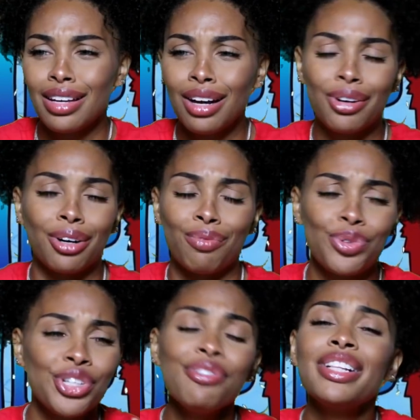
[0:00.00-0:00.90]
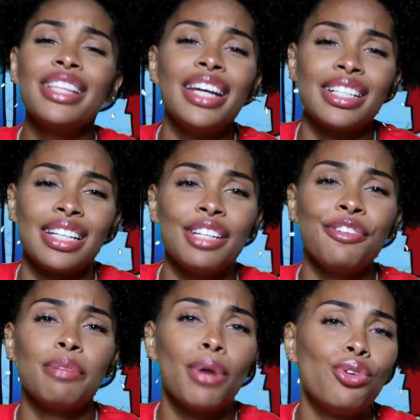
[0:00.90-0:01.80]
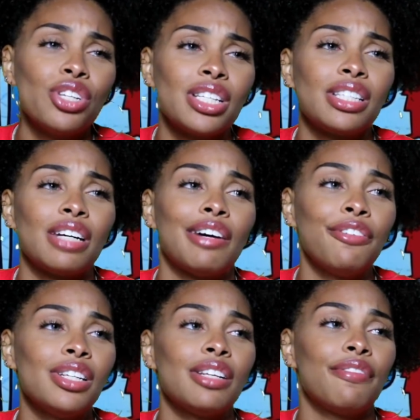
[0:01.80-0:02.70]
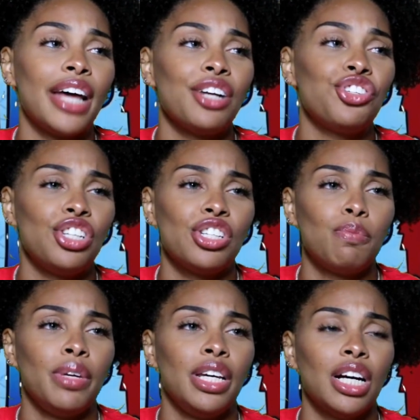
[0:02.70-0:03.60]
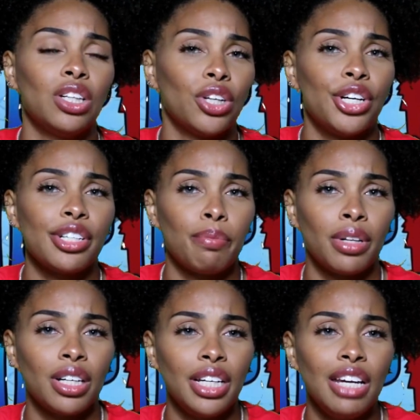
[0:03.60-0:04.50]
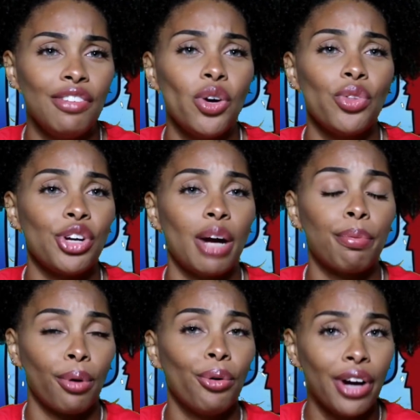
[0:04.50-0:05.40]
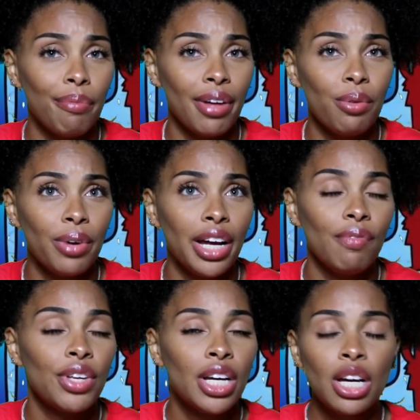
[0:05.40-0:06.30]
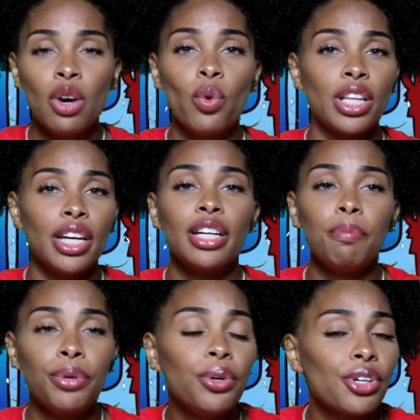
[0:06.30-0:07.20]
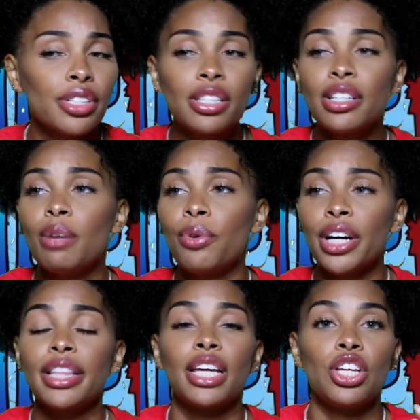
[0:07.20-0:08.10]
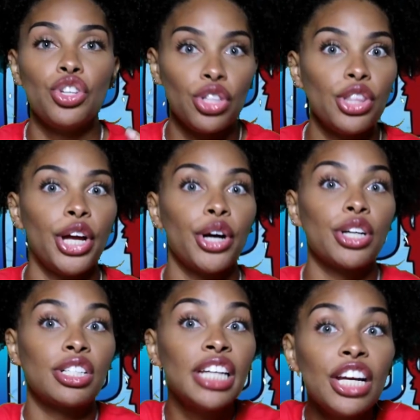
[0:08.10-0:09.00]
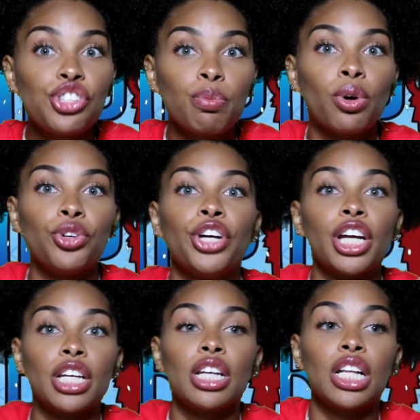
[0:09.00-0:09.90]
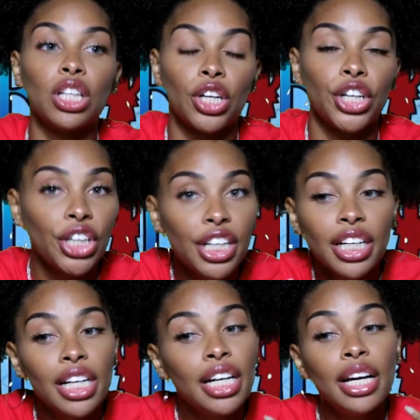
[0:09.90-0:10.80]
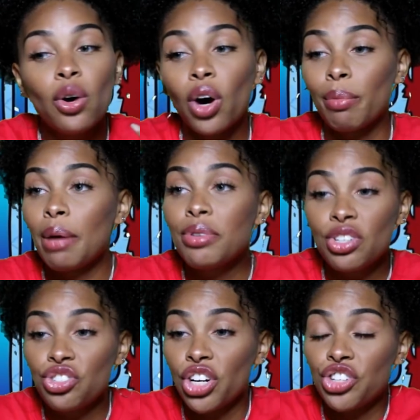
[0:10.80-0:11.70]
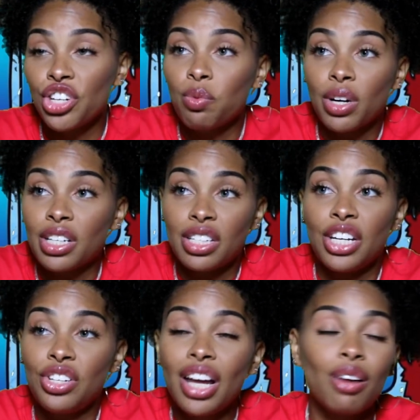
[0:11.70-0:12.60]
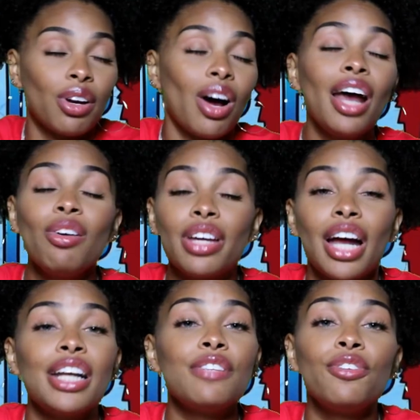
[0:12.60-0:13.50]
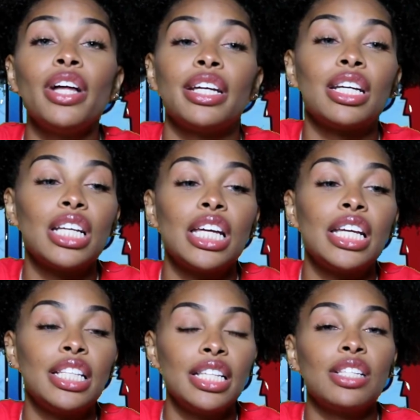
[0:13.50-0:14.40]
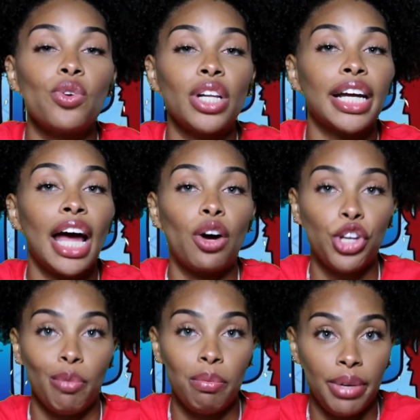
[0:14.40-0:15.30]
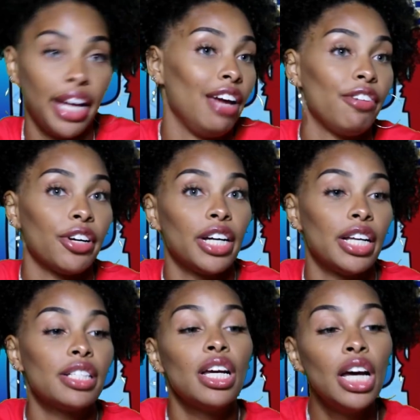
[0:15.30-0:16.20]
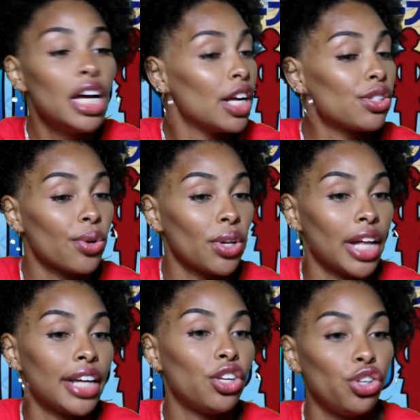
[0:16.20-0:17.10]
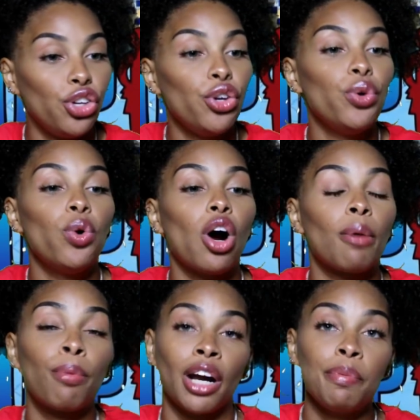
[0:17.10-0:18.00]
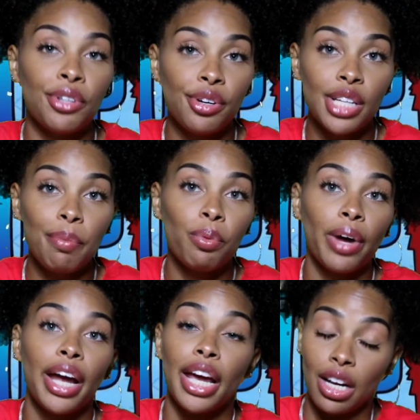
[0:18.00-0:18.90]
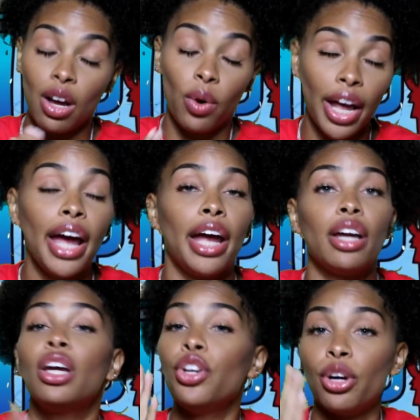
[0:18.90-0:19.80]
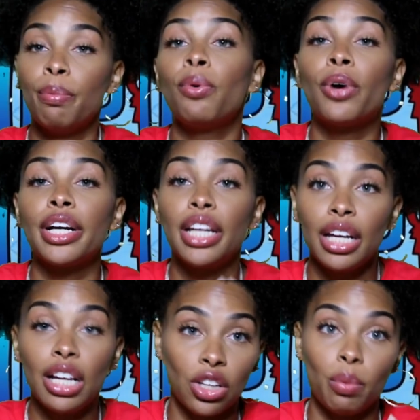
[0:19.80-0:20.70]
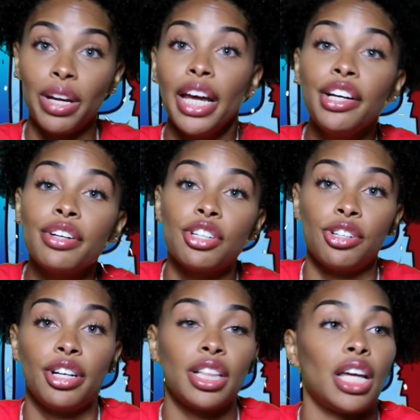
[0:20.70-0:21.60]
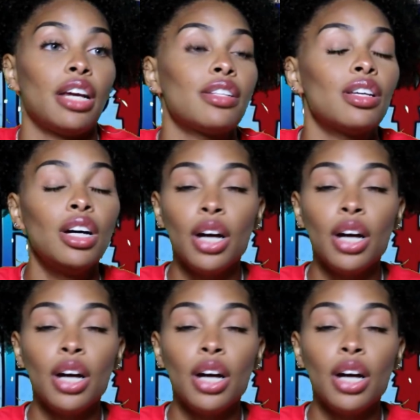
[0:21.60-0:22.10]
I don't know, different things and different emotions and stuff. I feel as if that should just be a learned ability, even though they're not programmed that way. With any computer system or anything, they're teachable. You can learn, or maybe it's just Judge didn't want to teach. I don't know. I don't get it. I just feel like this is sort of like how human behavior is. It's sort of like you are brought up a certain type of way, and okay, you're born a little bit ignorant to certain things.